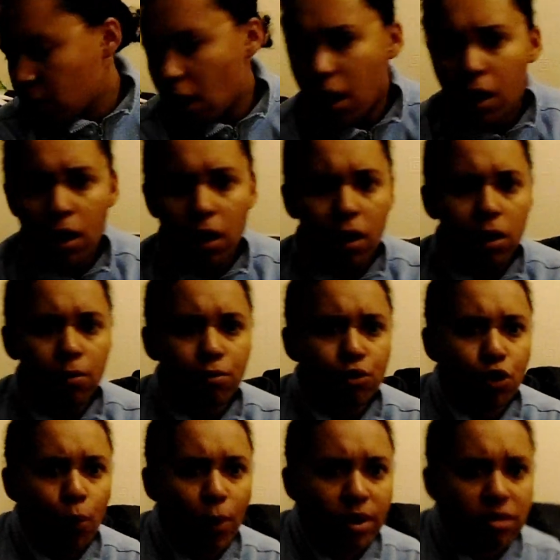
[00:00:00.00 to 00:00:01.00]

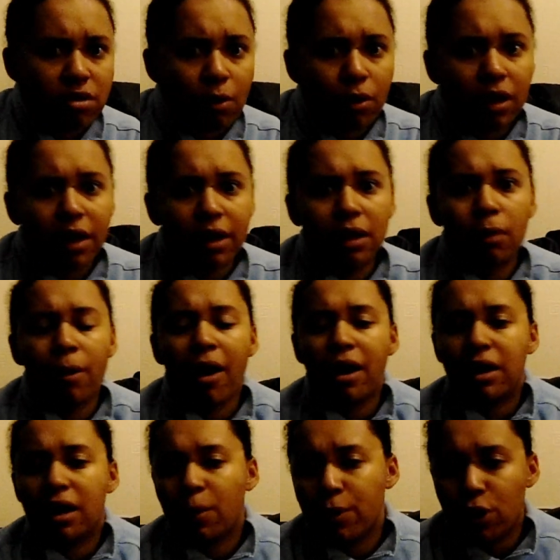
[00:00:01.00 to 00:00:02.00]
So when someone, and
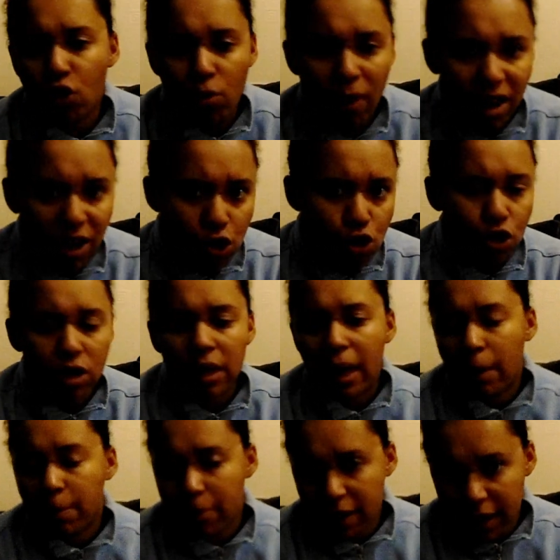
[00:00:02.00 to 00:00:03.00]
apparently when you're a manager, you
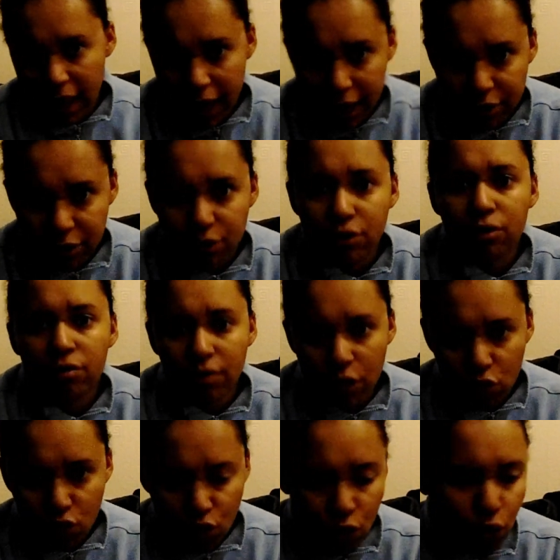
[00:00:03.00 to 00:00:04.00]
get a big head.
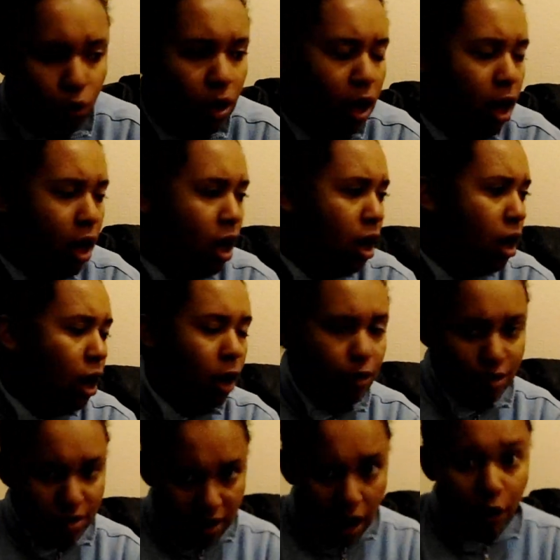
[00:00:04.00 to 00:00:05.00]
That's true.
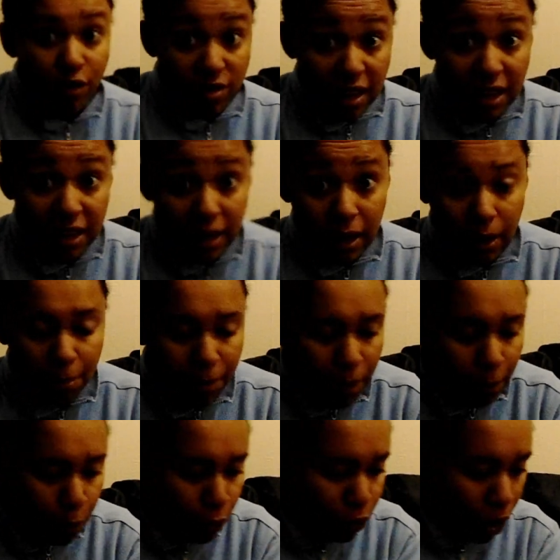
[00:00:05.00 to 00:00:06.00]
I've seen it in
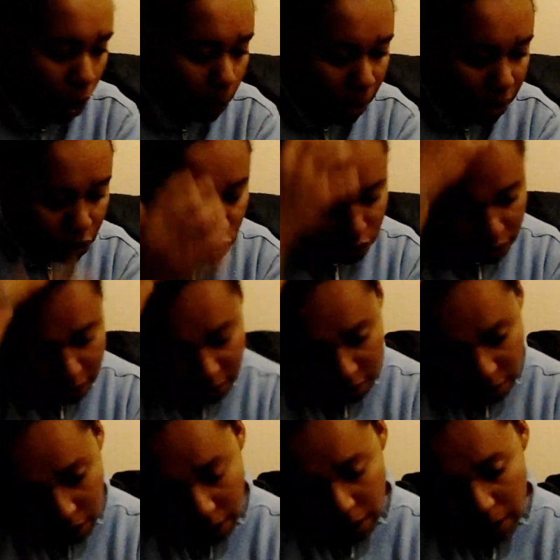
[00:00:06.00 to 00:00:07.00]
people that are
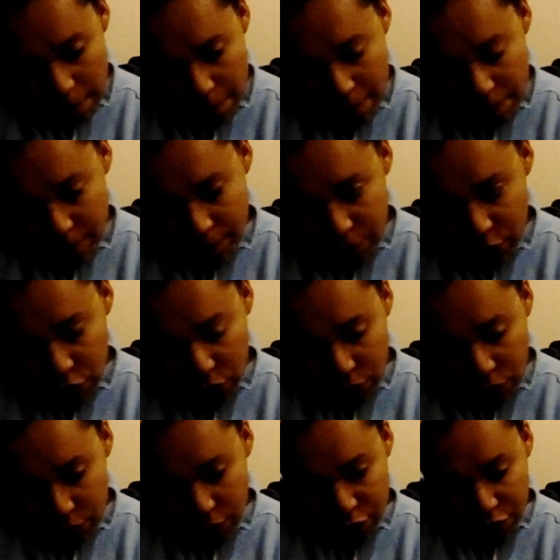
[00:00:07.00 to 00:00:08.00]
managers, you
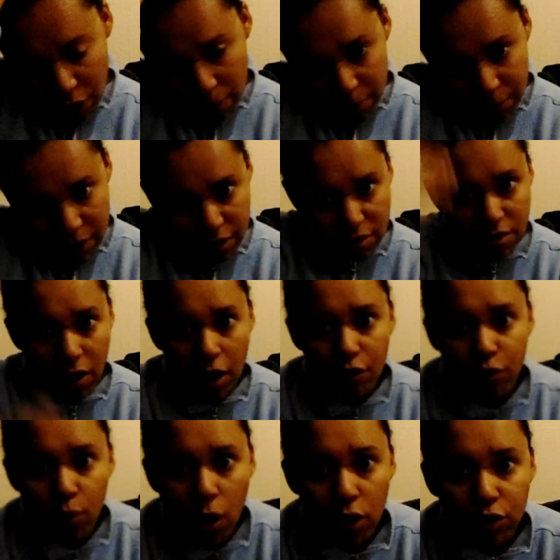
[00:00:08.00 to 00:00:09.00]
know, of companies that
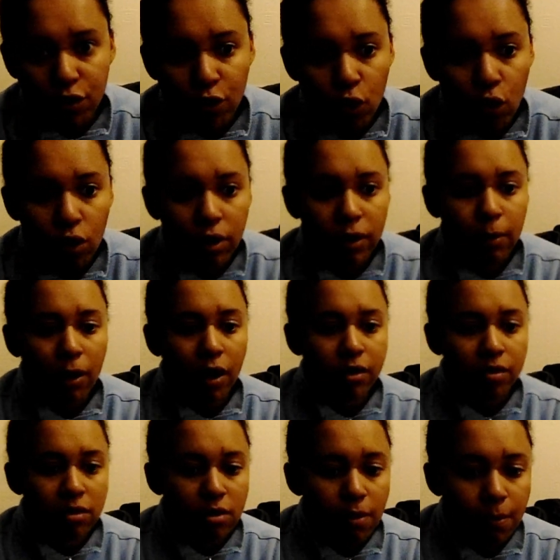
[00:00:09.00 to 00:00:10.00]
I've worked for in the
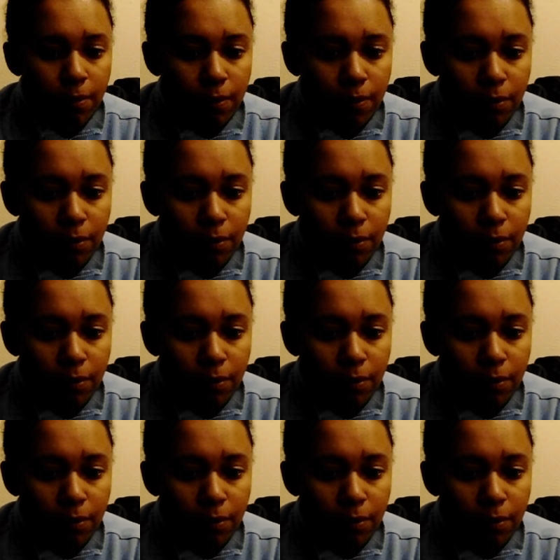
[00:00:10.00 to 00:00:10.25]
past.